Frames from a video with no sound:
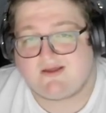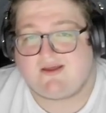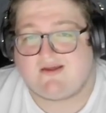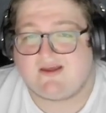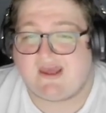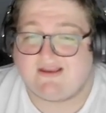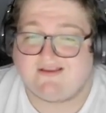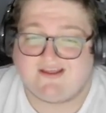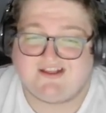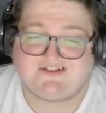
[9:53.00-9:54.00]

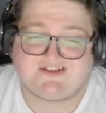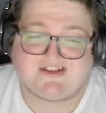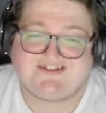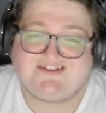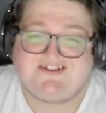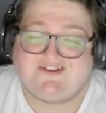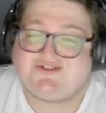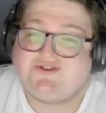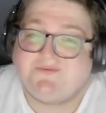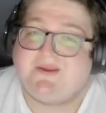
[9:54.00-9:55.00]
again, it's just,
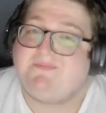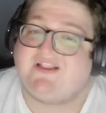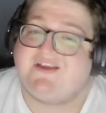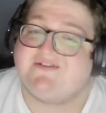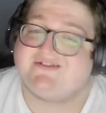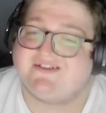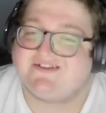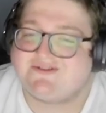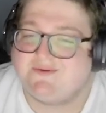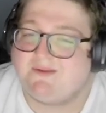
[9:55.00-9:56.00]
there's too many players, and
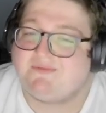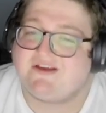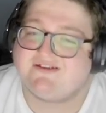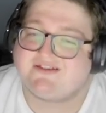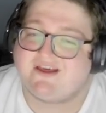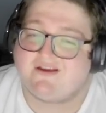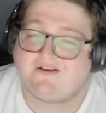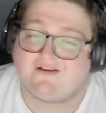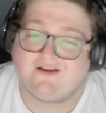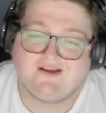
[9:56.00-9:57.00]
there's too many players that
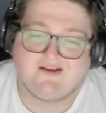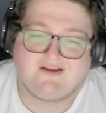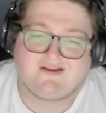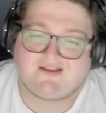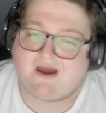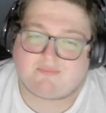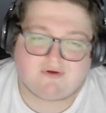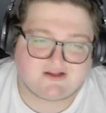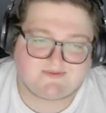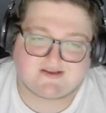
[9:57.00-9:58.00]
are not
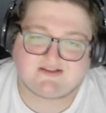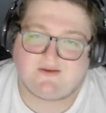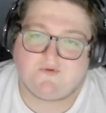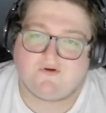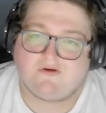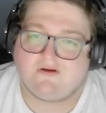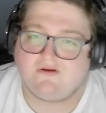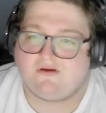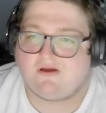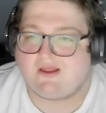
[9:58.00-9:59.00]
prospects anymore,
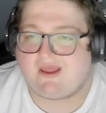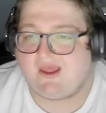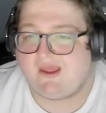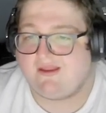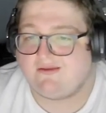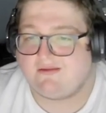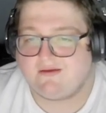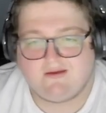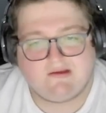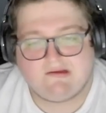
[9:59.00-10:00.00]
and
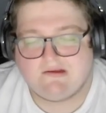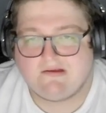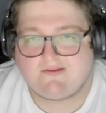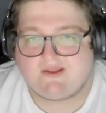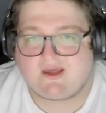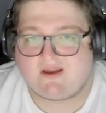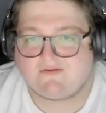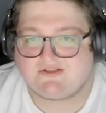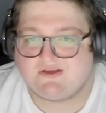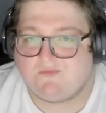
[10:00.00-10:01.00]
they gotta
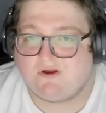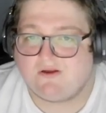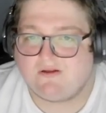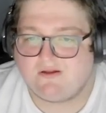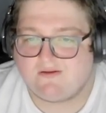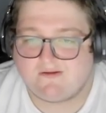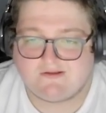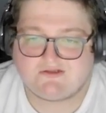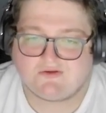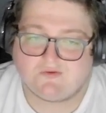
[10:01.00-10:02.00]
go somewhere.
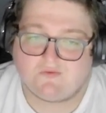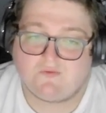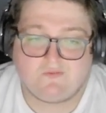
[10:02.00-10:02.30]
So